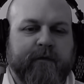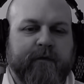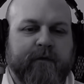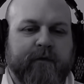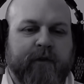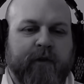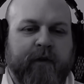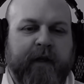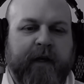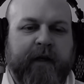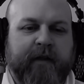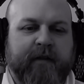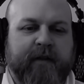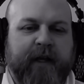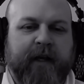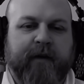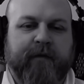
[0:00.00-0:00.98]
Do they
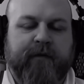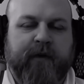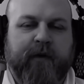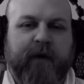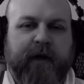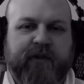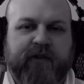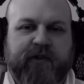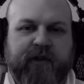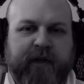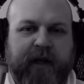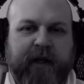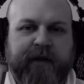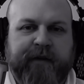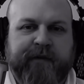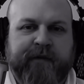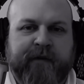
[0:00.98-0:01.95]
take a few extra
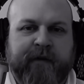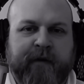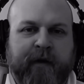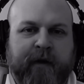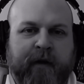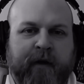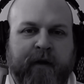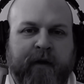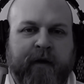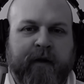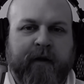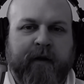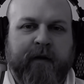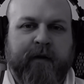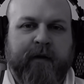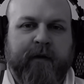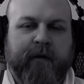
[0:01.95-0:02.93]
days
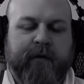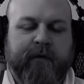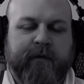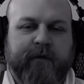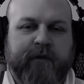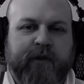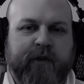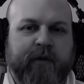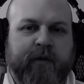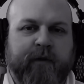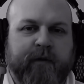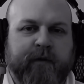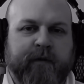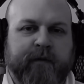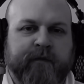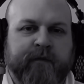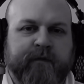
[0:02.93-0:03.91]

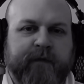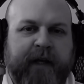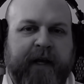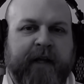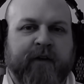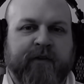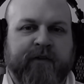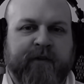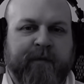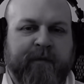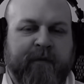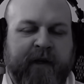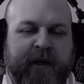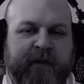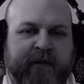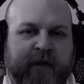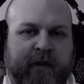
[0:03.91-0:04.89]
to handle some
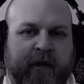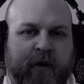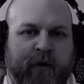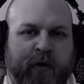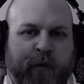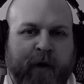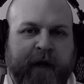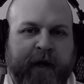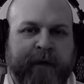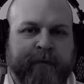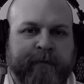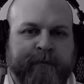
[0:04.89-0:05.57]
things along the way?